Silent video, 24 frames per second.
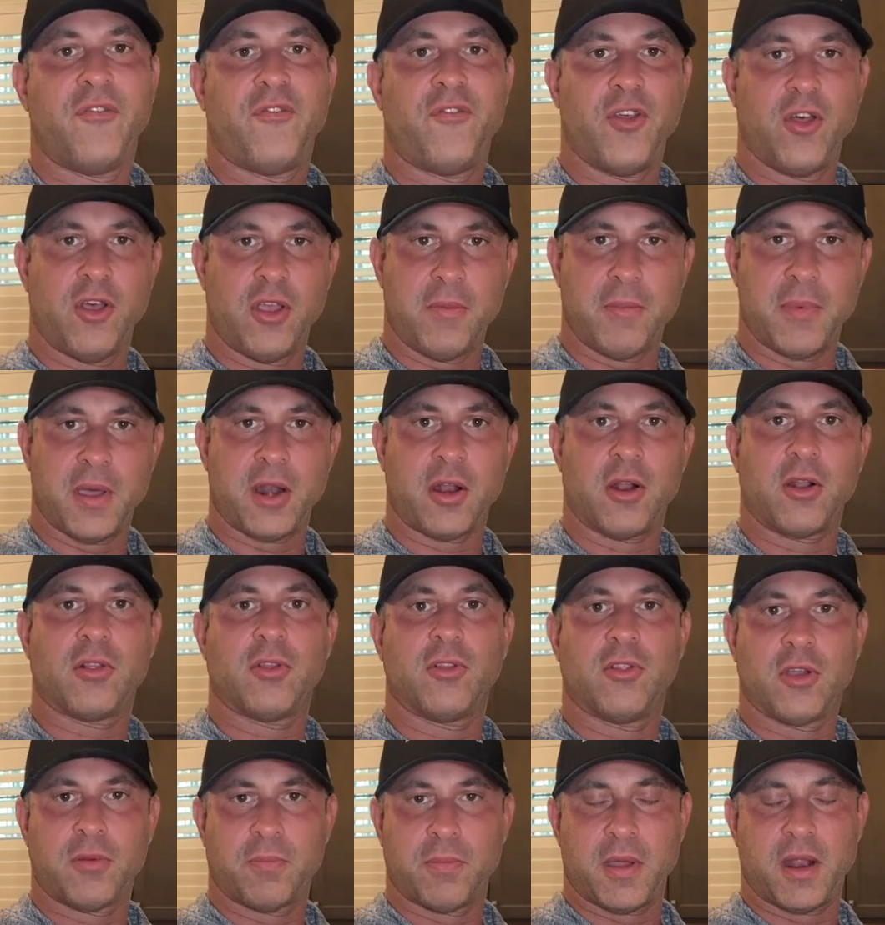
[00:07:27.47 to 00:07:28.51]
feeling better,
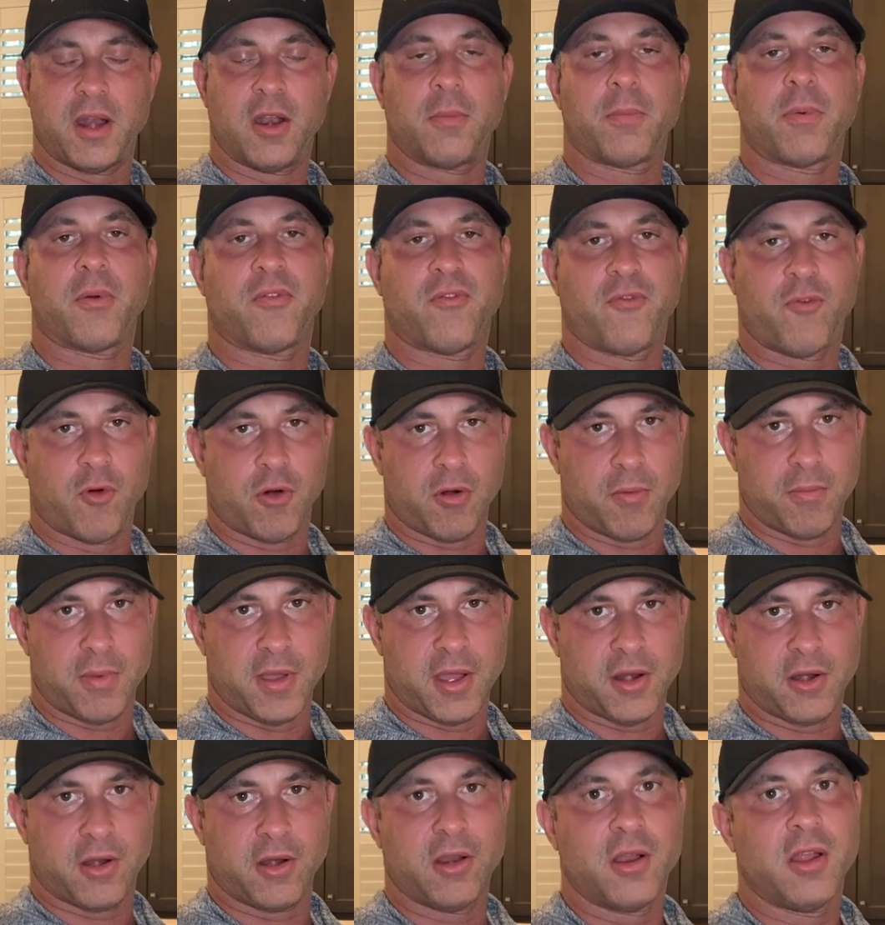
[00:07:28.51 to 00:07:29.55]
look better, perform
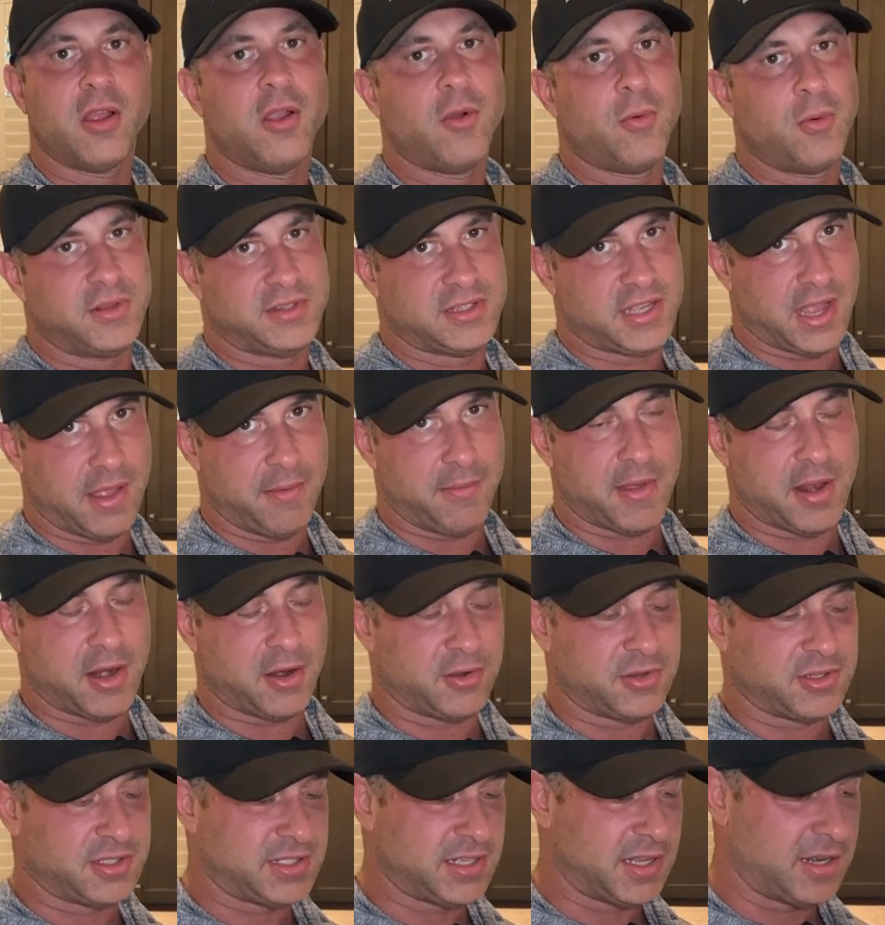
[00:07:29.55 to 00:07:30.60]
better, the Titan
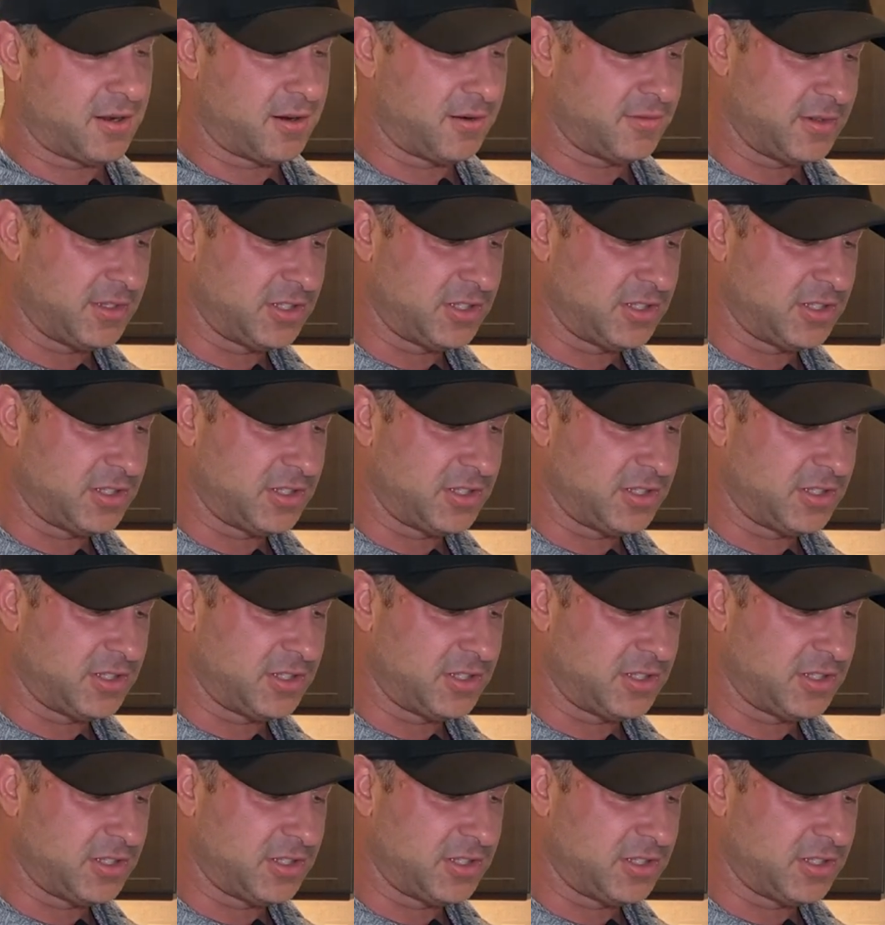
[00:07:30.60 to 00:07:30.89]
Medical Center.